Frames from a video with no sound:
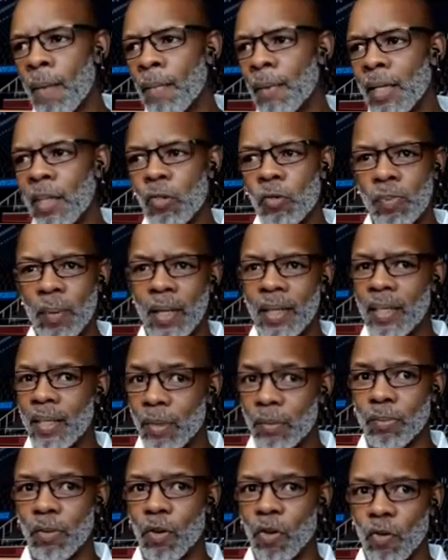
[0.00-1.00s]
He's been in
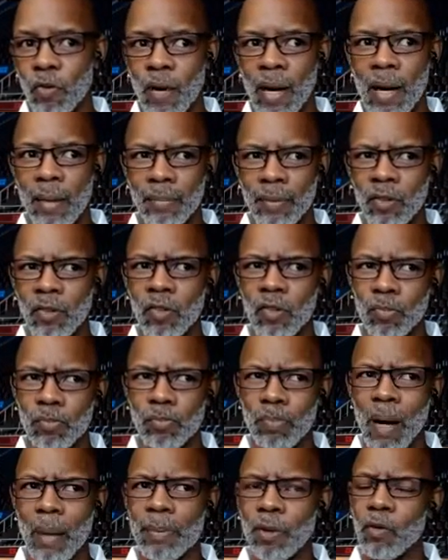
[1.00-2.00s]
the program. This is
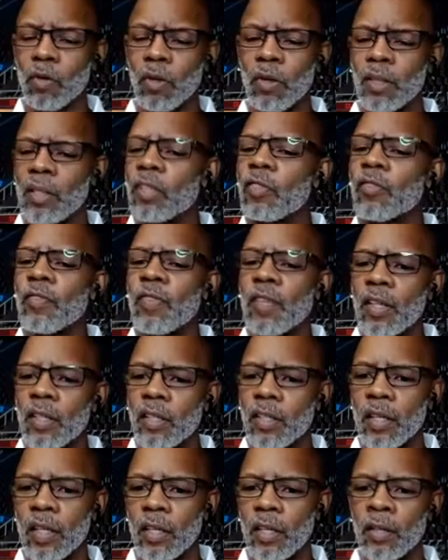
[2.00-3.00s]
probably going on his
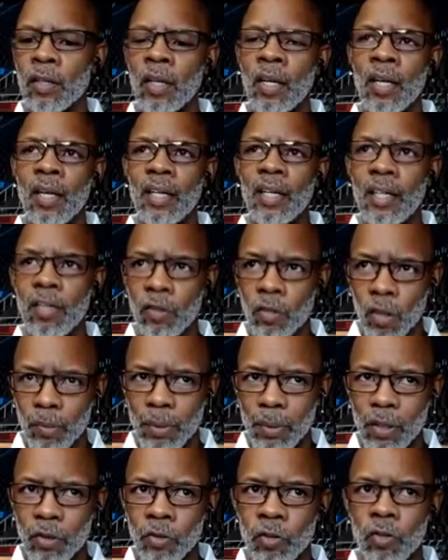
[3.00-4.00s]
5th year. He's going
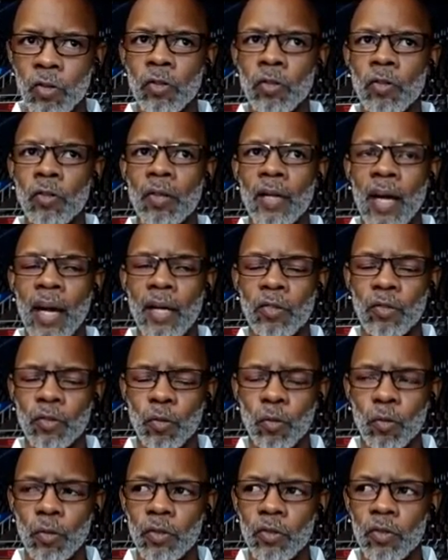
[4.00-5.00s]
to be a junior in high
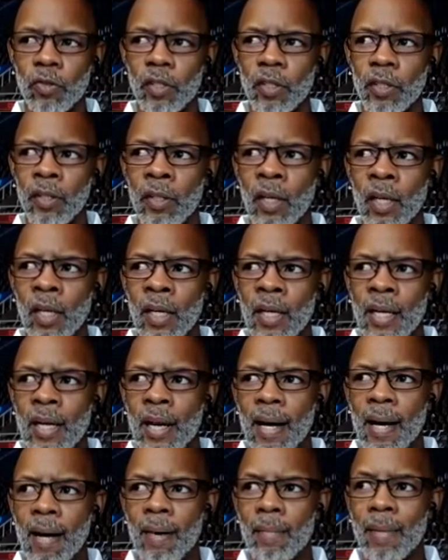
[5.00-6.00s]
school this year.
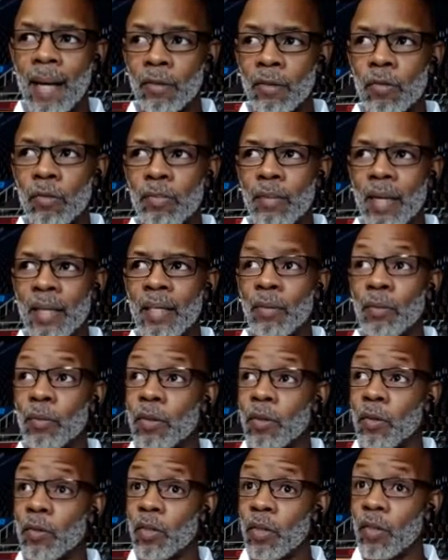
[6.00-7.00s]
Actually met him
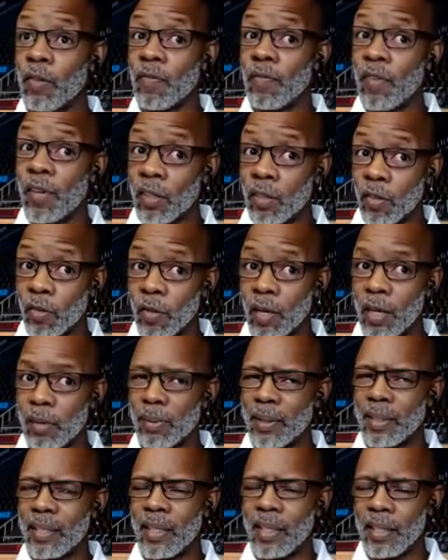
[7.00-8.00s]
when he was in the 5th grade,
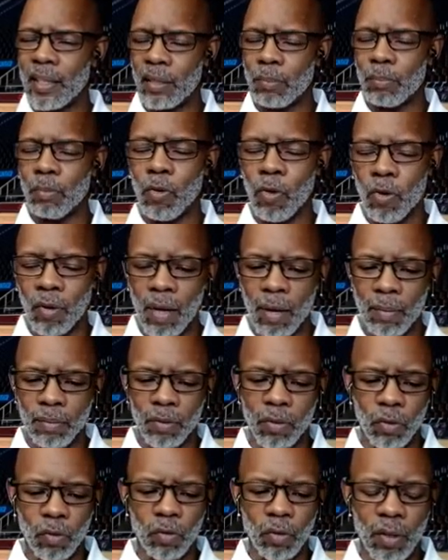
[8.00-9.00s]
but he didn't get in the program
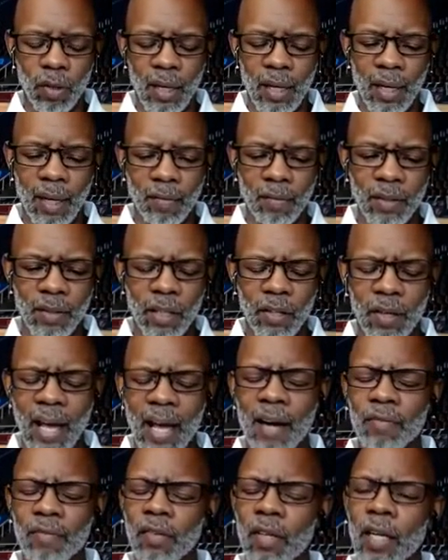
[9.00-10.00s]
until a year and a
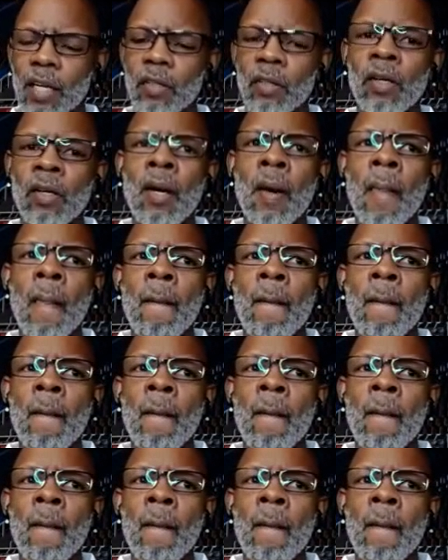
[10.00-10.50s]
half later.